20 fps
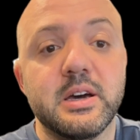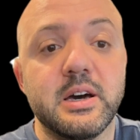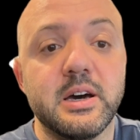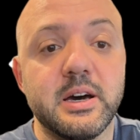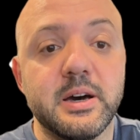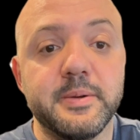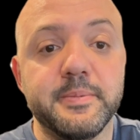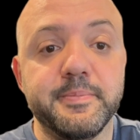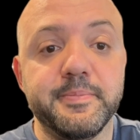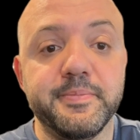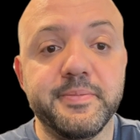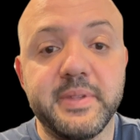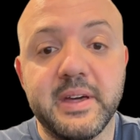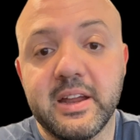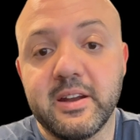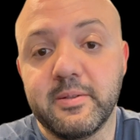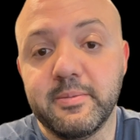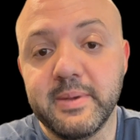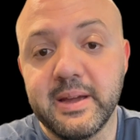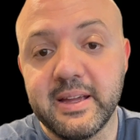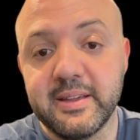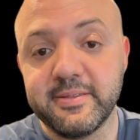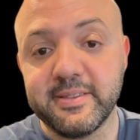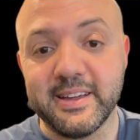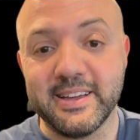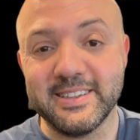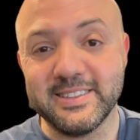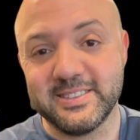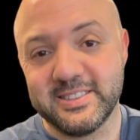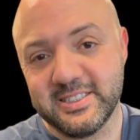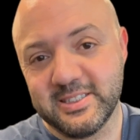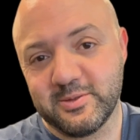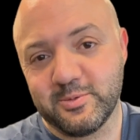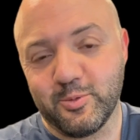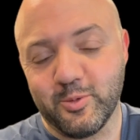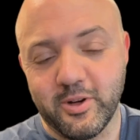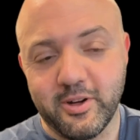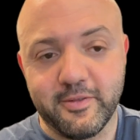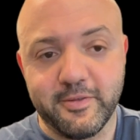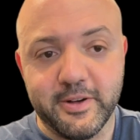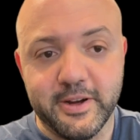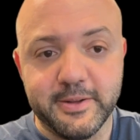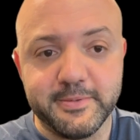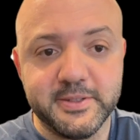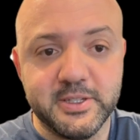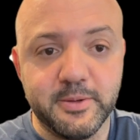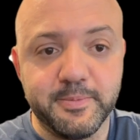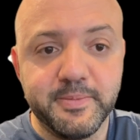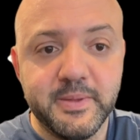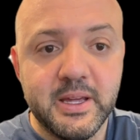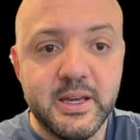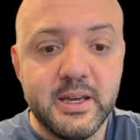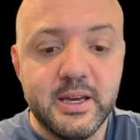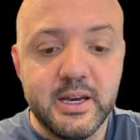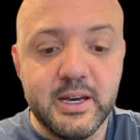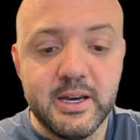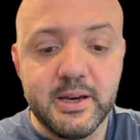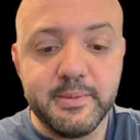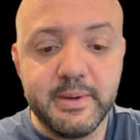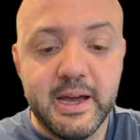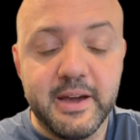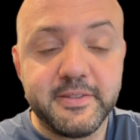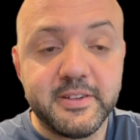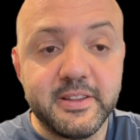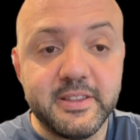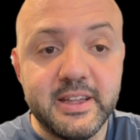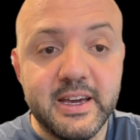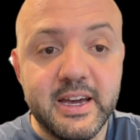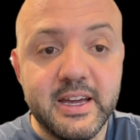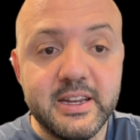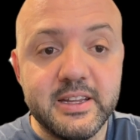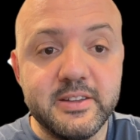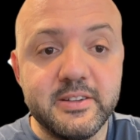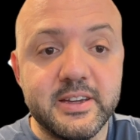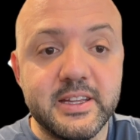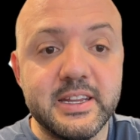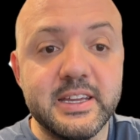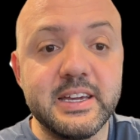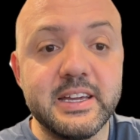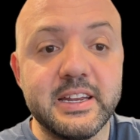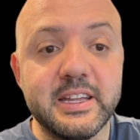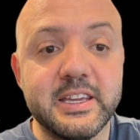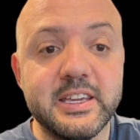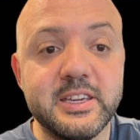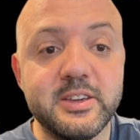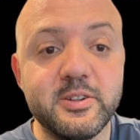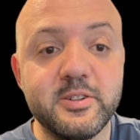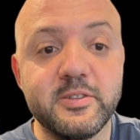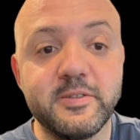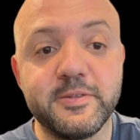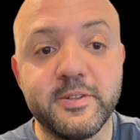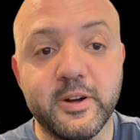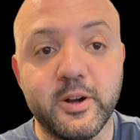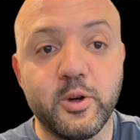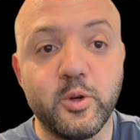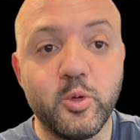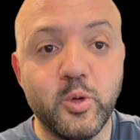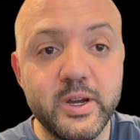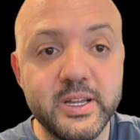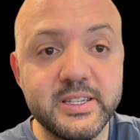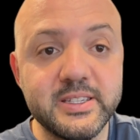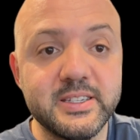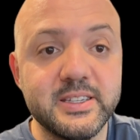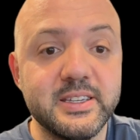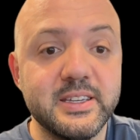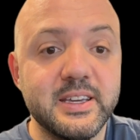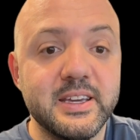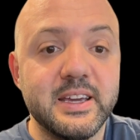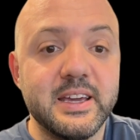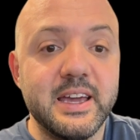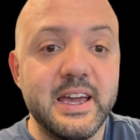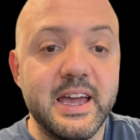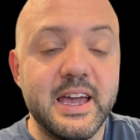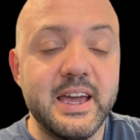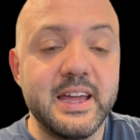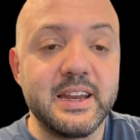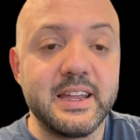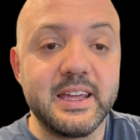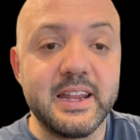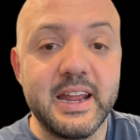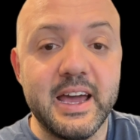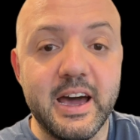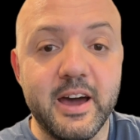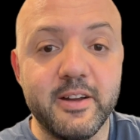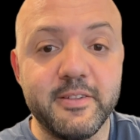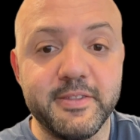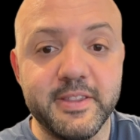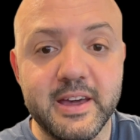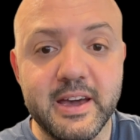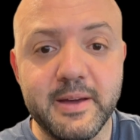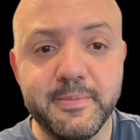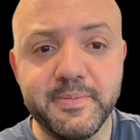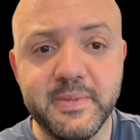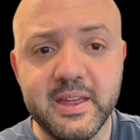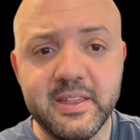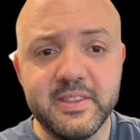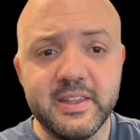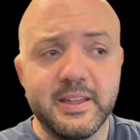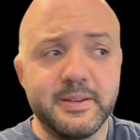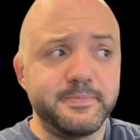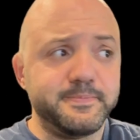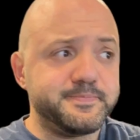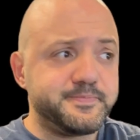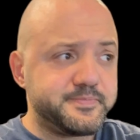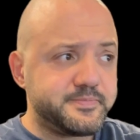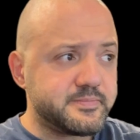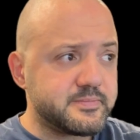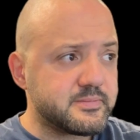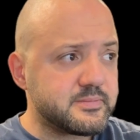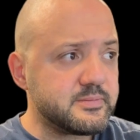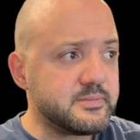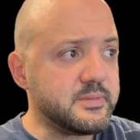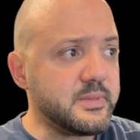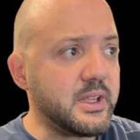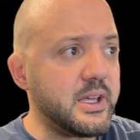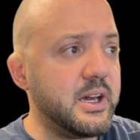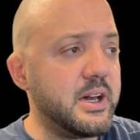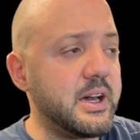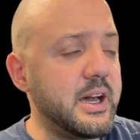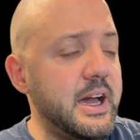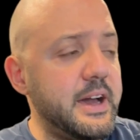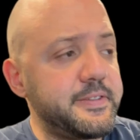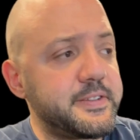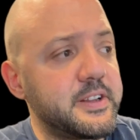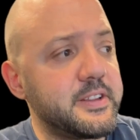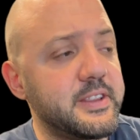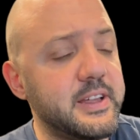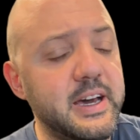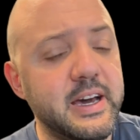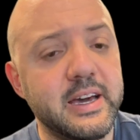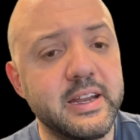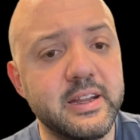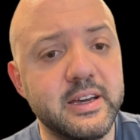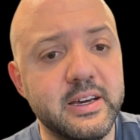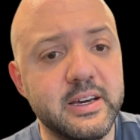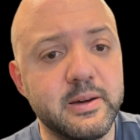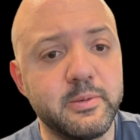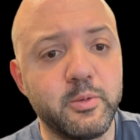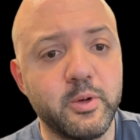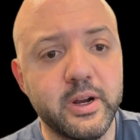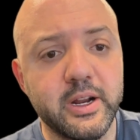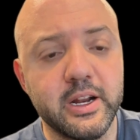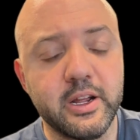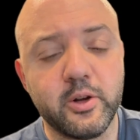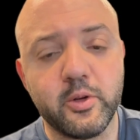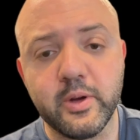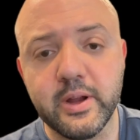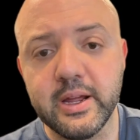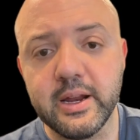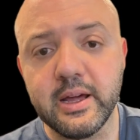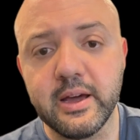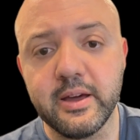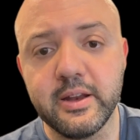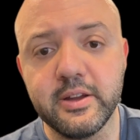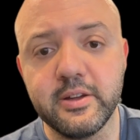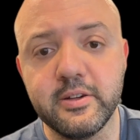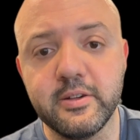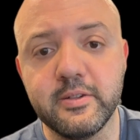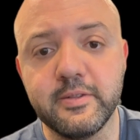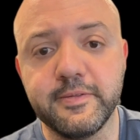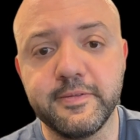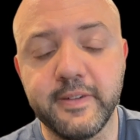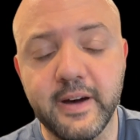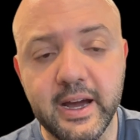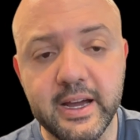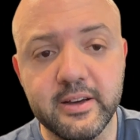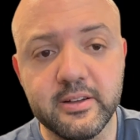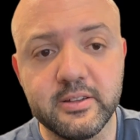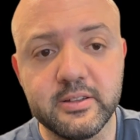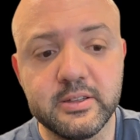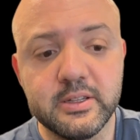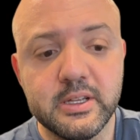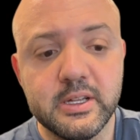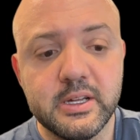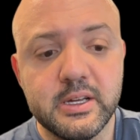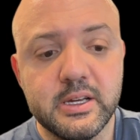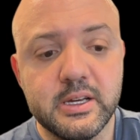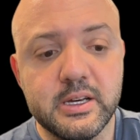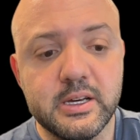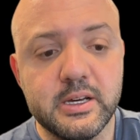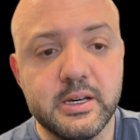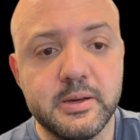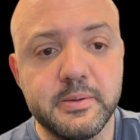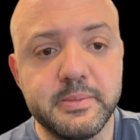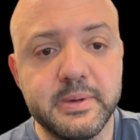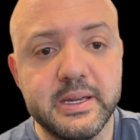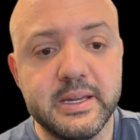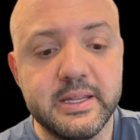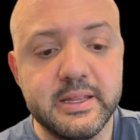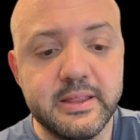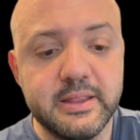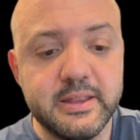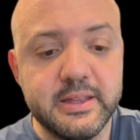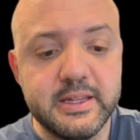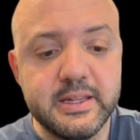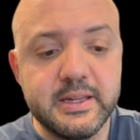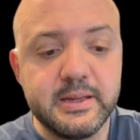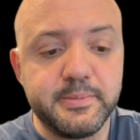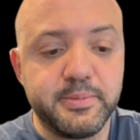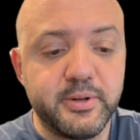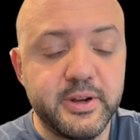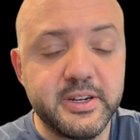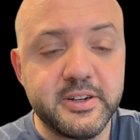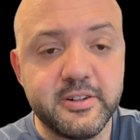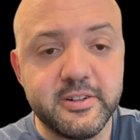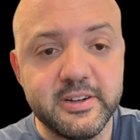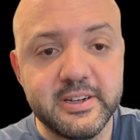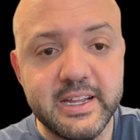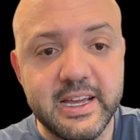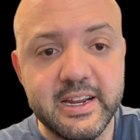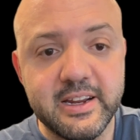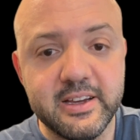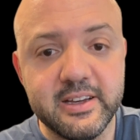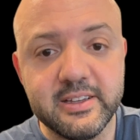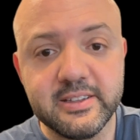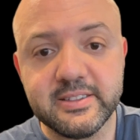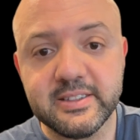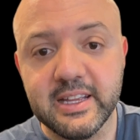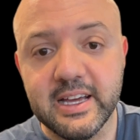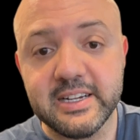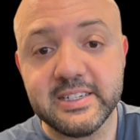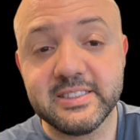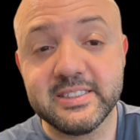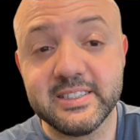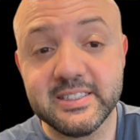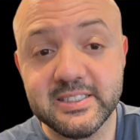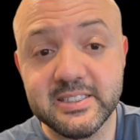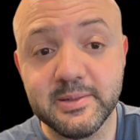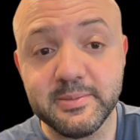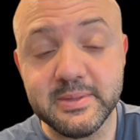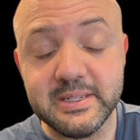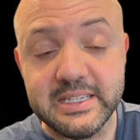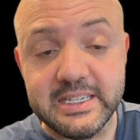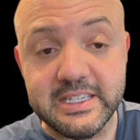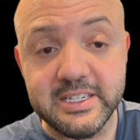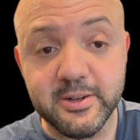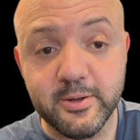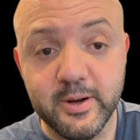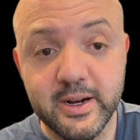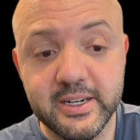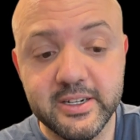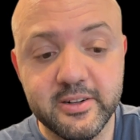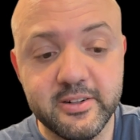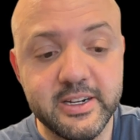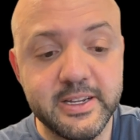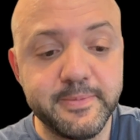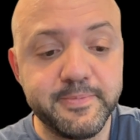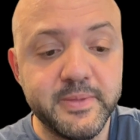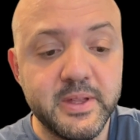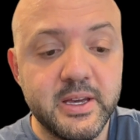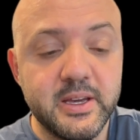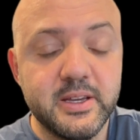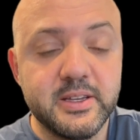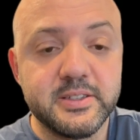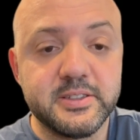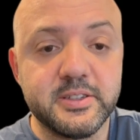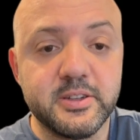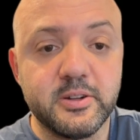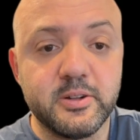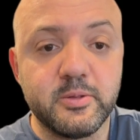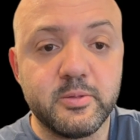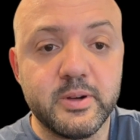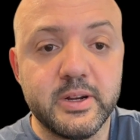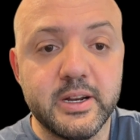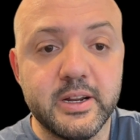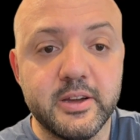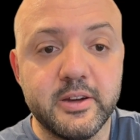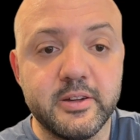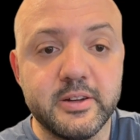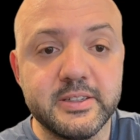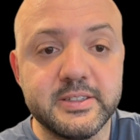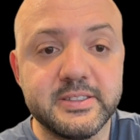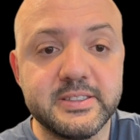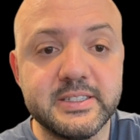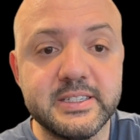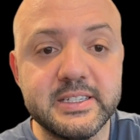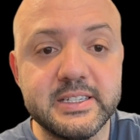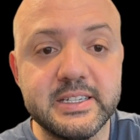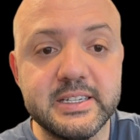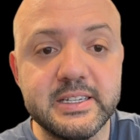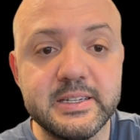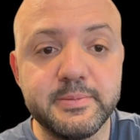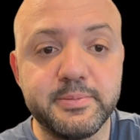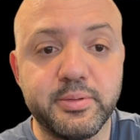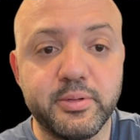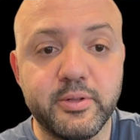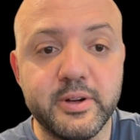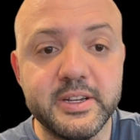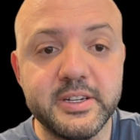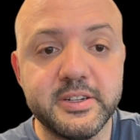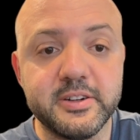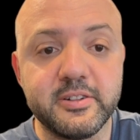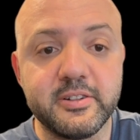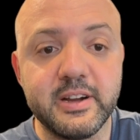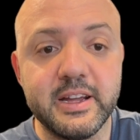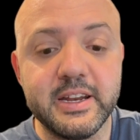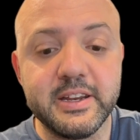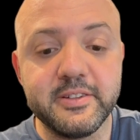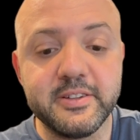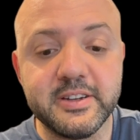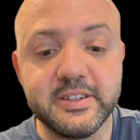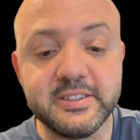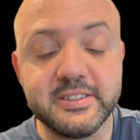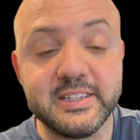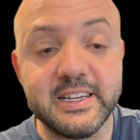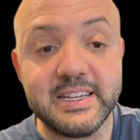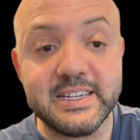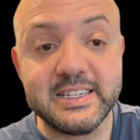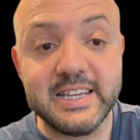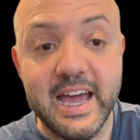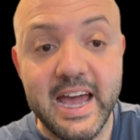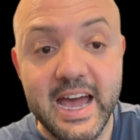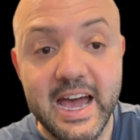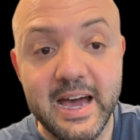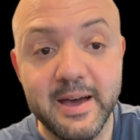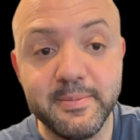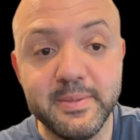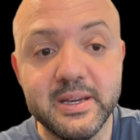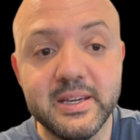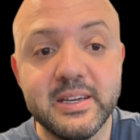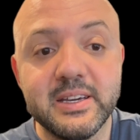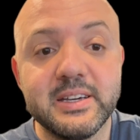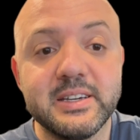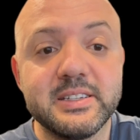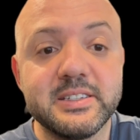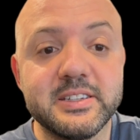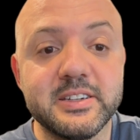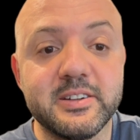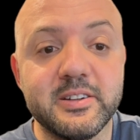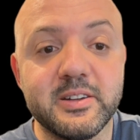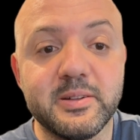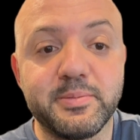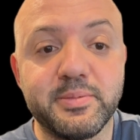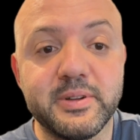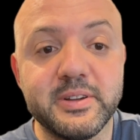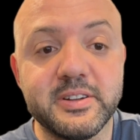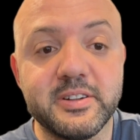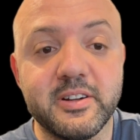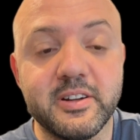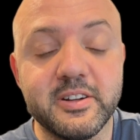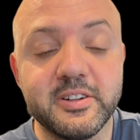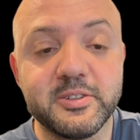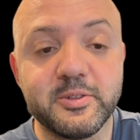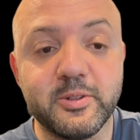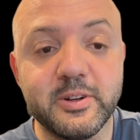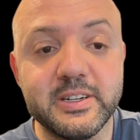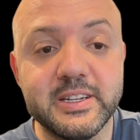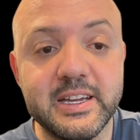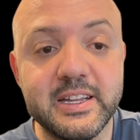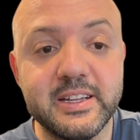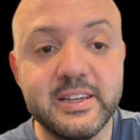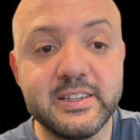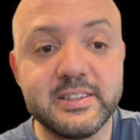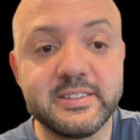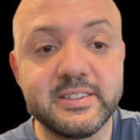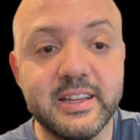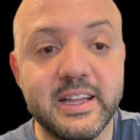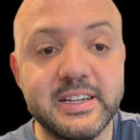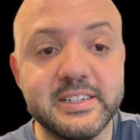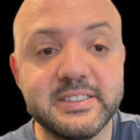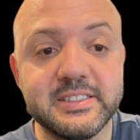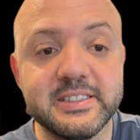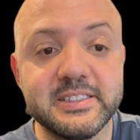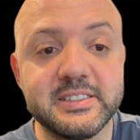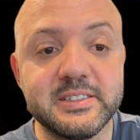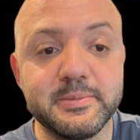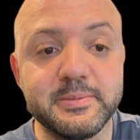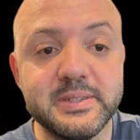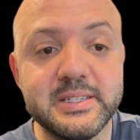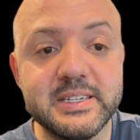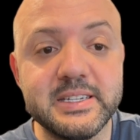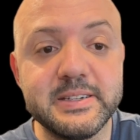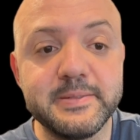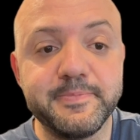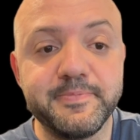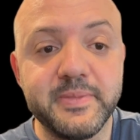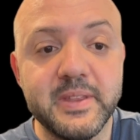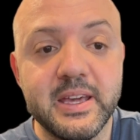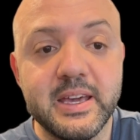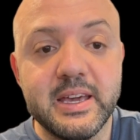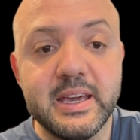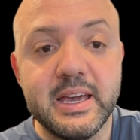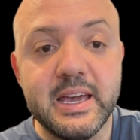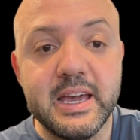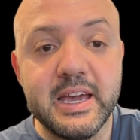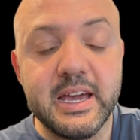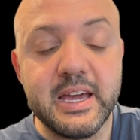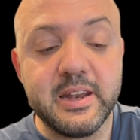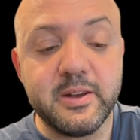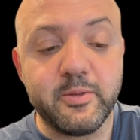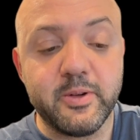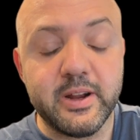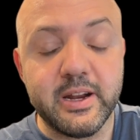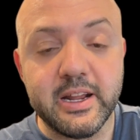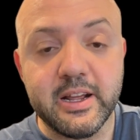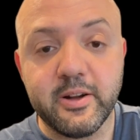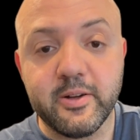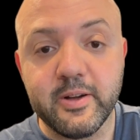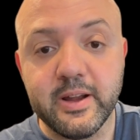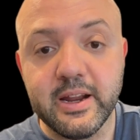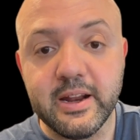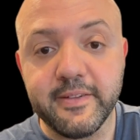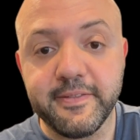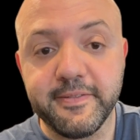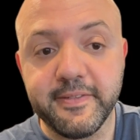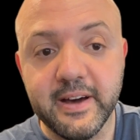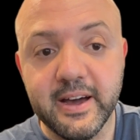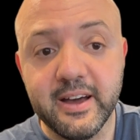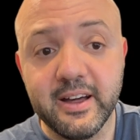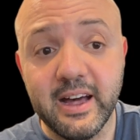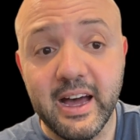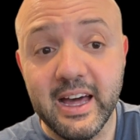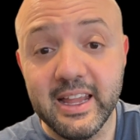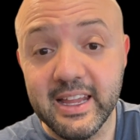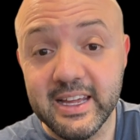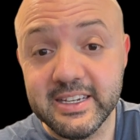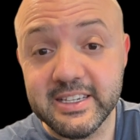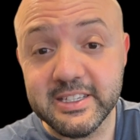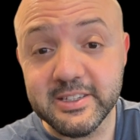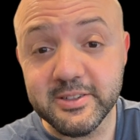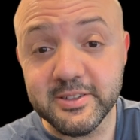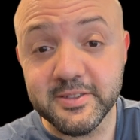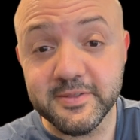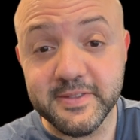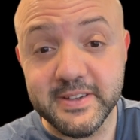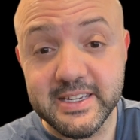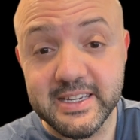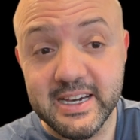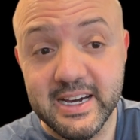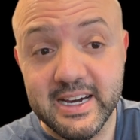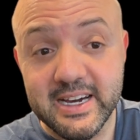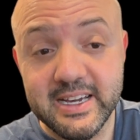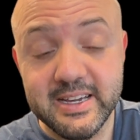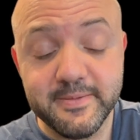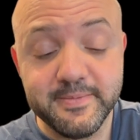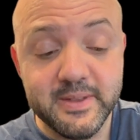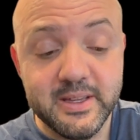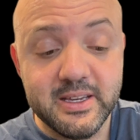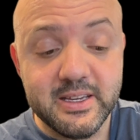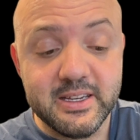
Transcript: Um, that'll make things just work for you. So um, after that, you can hit Q for quit and get out of that. And then uh, after that, um, we're going to create a new file um, in the printer data slash systemd directory. So we're going to go to cd printer and you can just hit tab to go to printer underscore data slash system D and we're going to create a file. I like to use VI.